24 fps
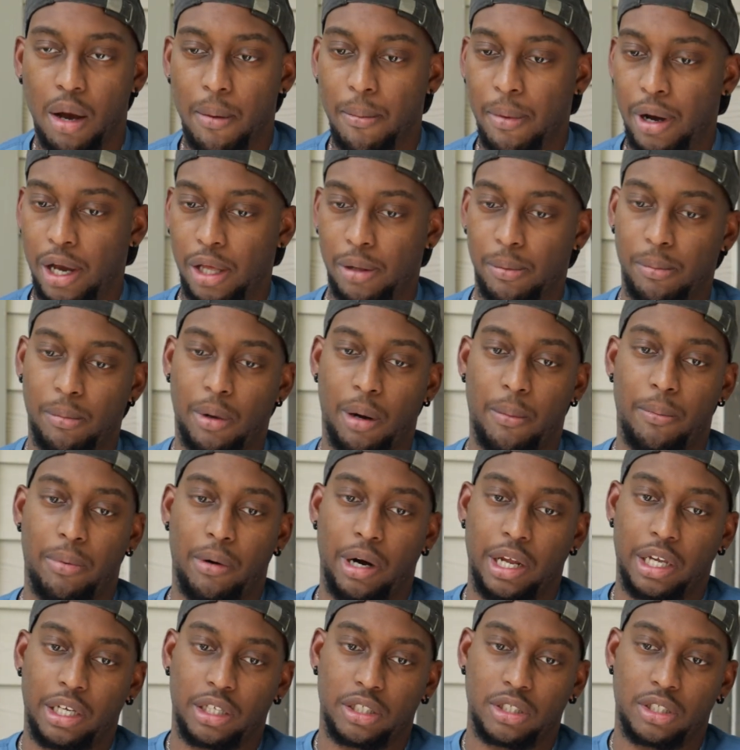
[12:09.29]
my
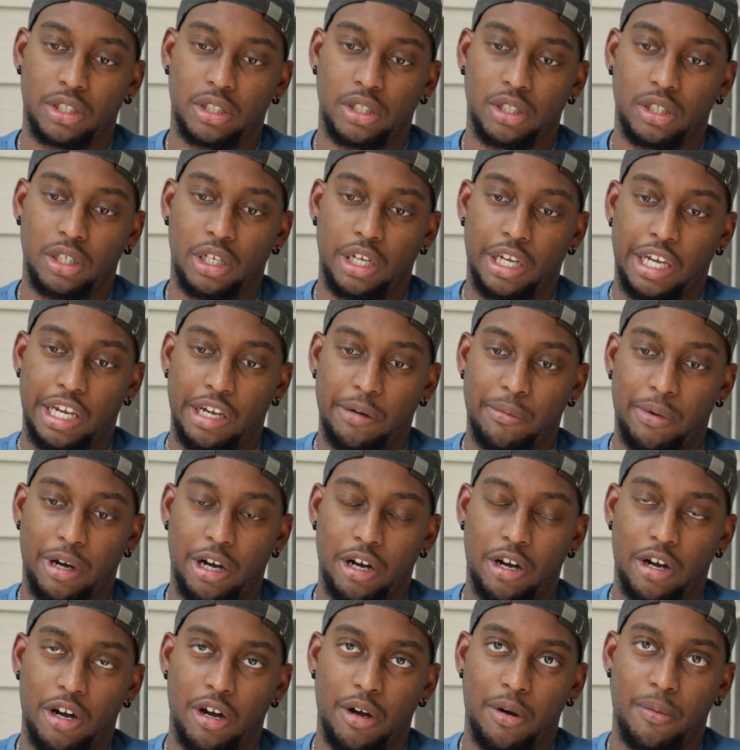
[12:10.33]
brakes,
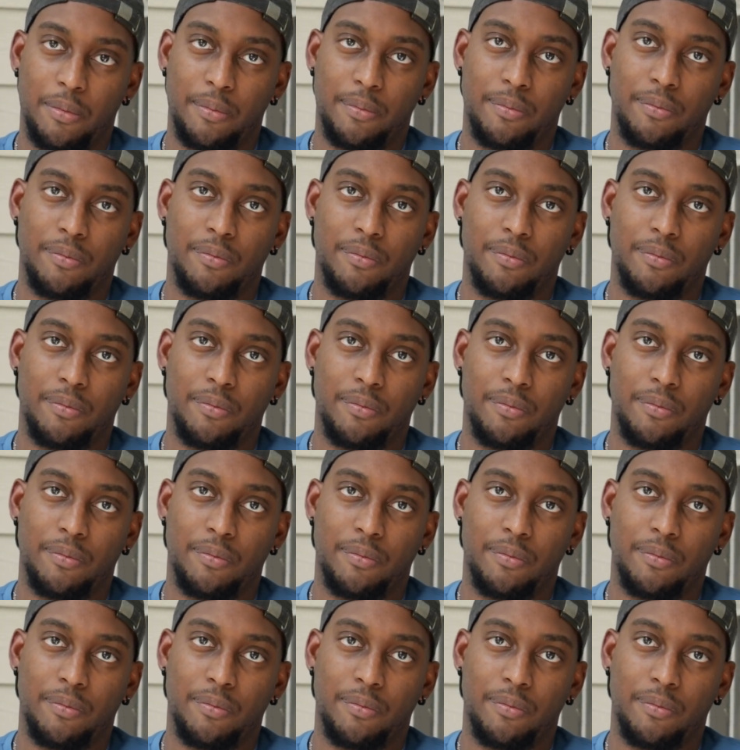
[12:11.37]
my